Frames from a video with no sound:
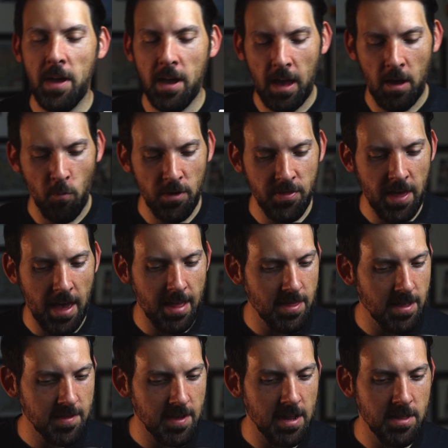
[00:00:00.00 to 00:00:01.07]
And with that, let's
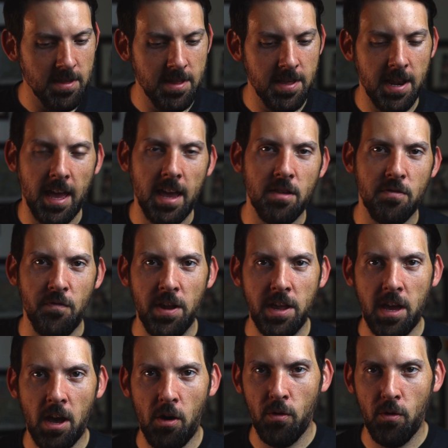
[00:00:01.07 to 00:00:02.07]
get into today's video.